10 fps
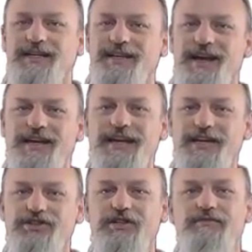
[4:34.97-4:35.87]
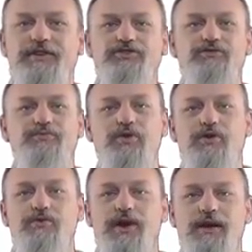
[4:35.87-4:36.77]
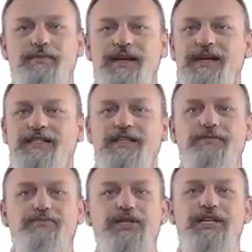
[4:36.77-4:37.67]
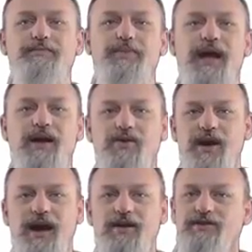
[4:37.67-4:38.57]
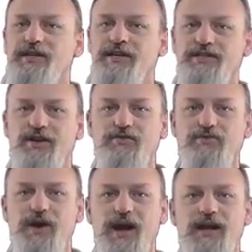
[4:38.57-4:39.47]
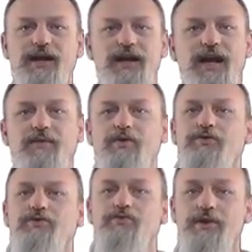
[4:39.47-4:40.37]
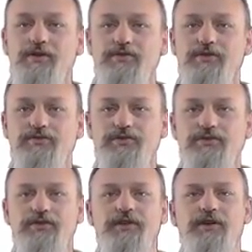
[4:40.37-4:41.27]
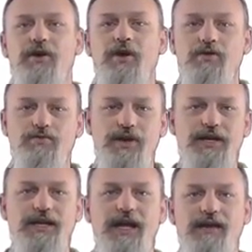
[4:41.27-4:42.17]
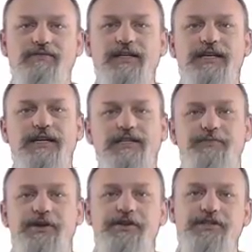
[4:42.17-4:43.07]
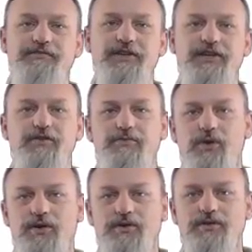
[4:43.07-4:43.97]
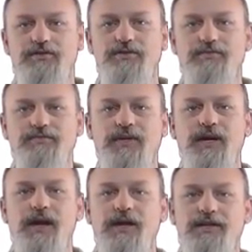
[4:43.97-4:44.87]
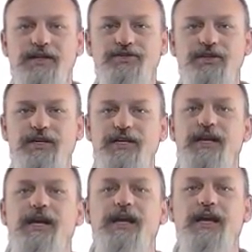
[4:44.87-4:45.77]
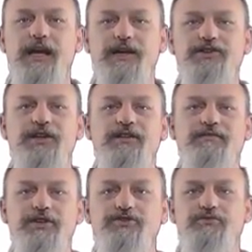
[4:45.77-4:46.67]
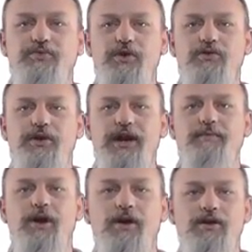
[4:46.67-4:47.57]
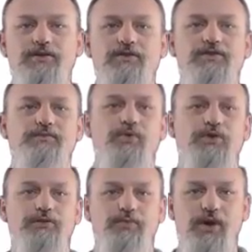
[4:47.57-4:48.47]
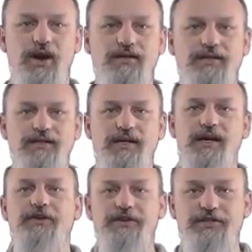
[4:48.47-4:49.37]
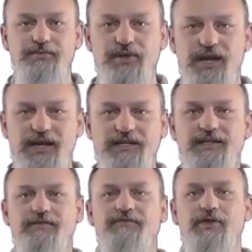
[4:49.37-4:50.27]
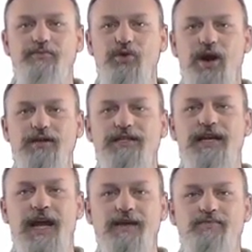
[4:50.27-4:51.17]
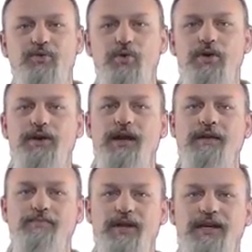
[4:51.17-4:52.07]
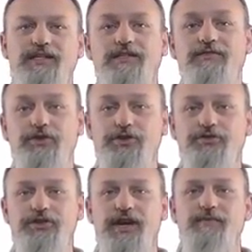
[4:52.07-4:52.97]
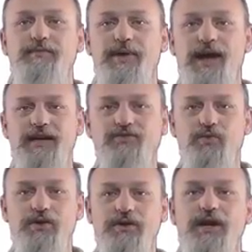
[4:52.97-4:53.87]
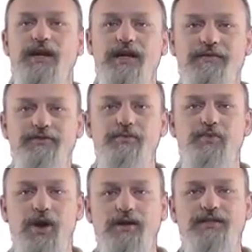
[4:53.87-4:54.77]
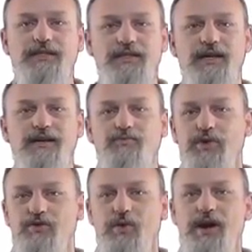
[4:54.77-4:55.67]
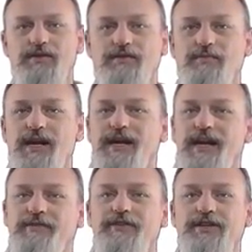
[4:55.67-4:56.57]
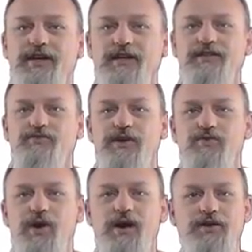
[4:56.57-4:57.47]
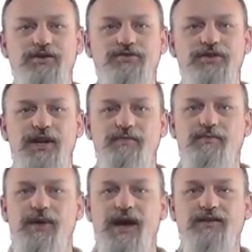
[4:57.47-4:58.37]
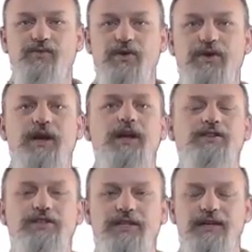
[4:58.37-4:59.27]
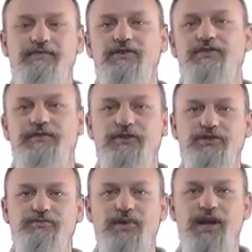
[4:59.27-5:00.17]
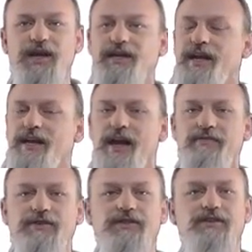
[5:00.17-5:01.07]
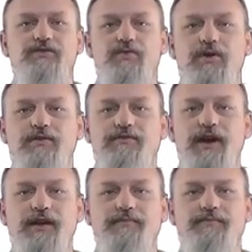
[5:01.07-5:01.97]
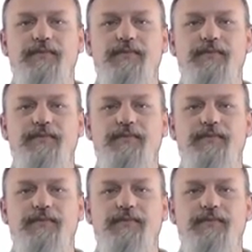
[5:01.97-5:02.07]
Yet each individual program is a complete powerhouse in its own right and will thrill users that are already heavily experienced video marketers. Additionally, Each individual program also supports proxies. There is a place for the proxy and port and places for username and password if your proxy setup requires them. If it doesn't require a username and password, just leave those fields blank and everything will work fine.